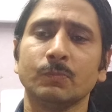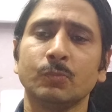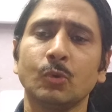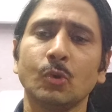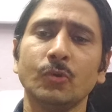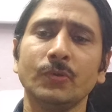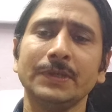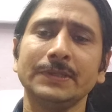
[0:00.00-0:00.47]

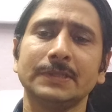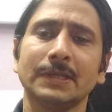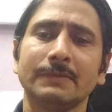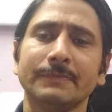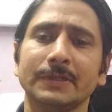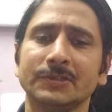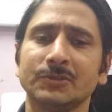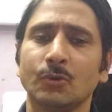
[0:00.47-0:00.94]
Proving
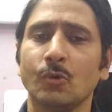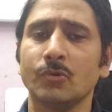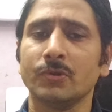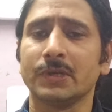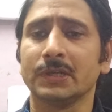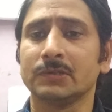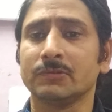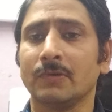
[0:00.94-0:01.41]
them in
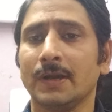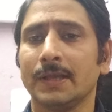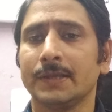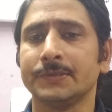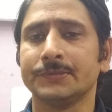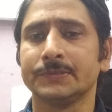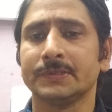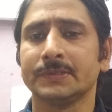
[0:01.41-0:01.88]
court
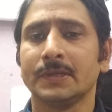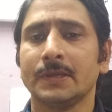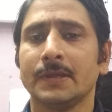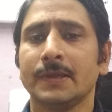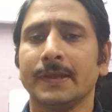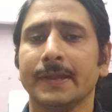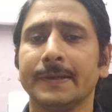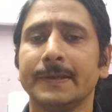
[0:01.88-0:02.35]
requires
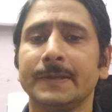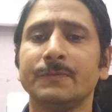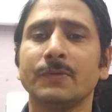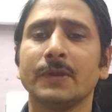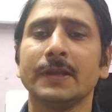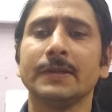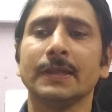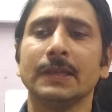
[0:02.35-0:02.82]
a
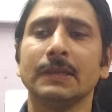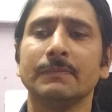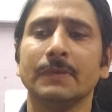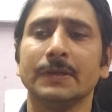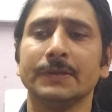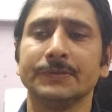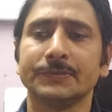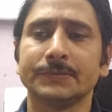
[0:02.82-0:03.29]
different
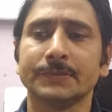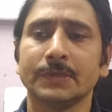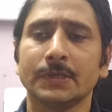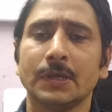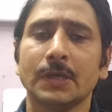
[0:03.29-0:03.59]
elements.